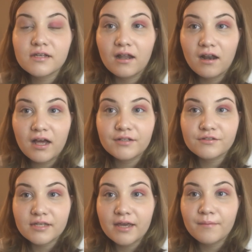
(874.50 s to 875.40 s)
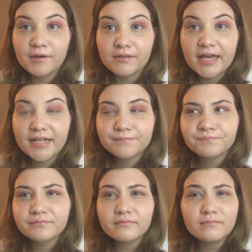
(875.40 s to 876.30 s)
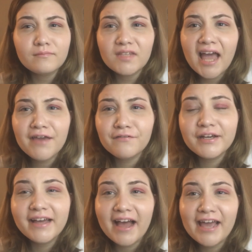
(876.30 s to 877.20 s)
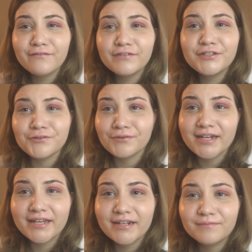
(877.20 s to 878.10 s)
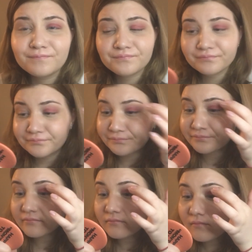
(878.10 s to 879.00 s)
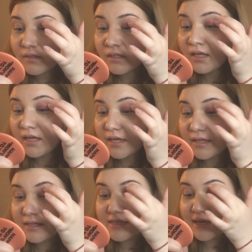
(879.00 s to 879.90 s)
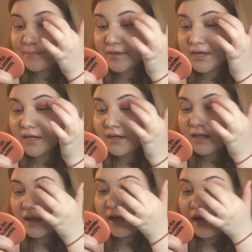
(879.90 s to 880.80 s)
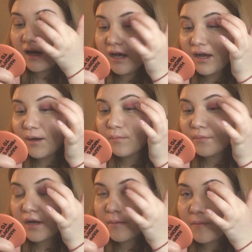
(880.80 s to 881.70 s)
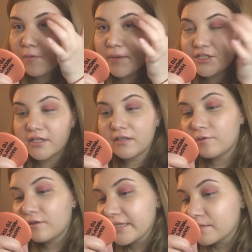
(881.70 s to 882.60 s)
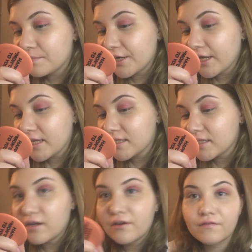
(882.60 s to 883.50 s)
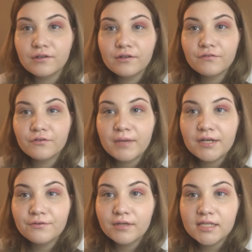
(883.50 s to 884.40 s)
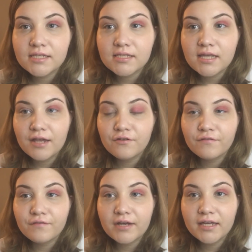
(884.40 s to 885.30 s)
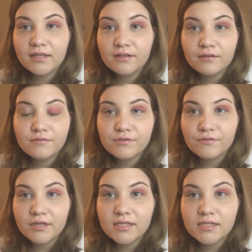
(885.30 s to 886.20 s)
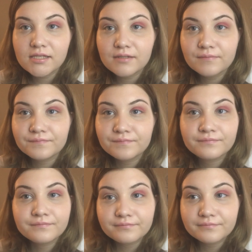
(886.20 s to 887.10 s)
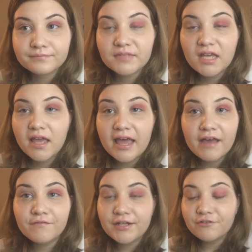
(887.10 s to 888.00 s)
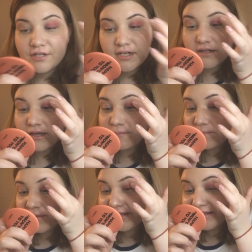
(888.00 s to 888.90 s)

a lot to say about that. I even tweeted in December about my Jingle Ball experience. So if you look for my tweets and you find those tweets, have fun reading them.